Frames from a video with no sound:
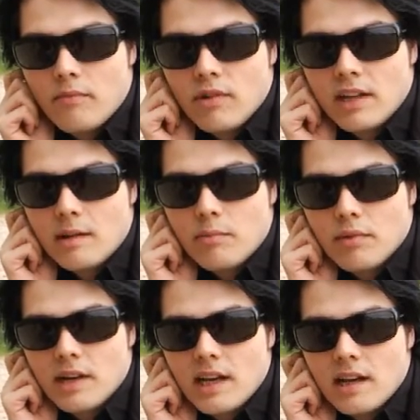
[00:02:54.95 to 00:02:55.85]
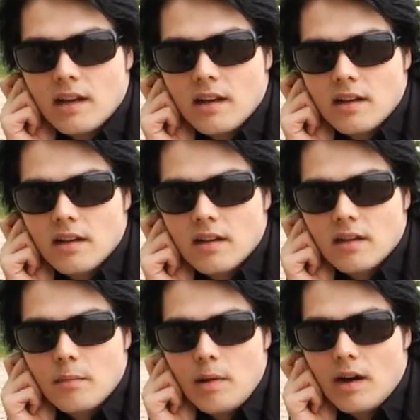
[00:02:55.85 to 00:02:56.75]
really bringing
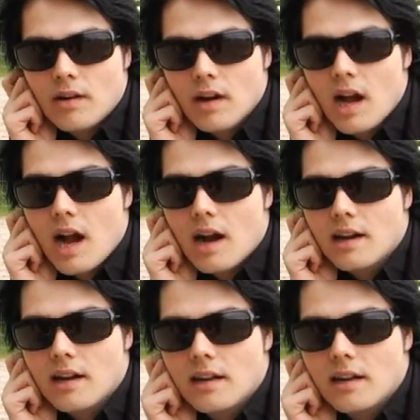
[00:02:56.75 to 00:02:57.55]
punk rock,